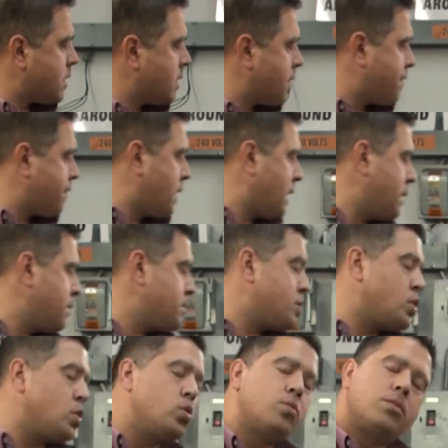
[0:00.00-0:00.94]
the flame
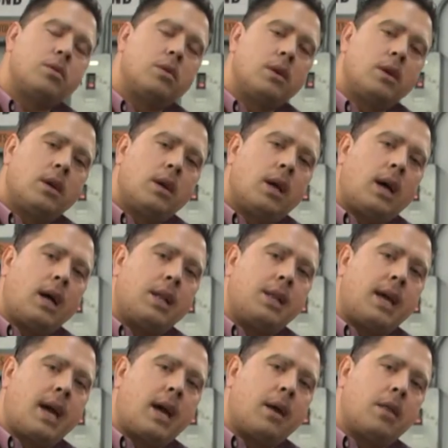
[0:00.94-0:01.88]
tube on
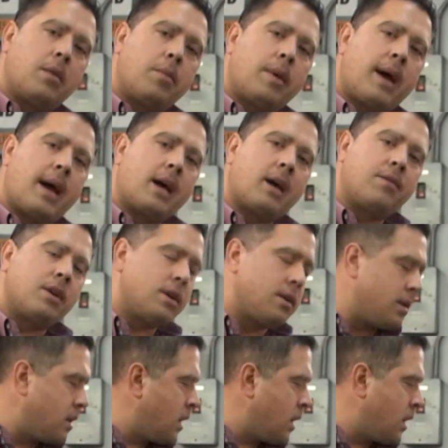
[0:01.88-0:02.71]
the back of it.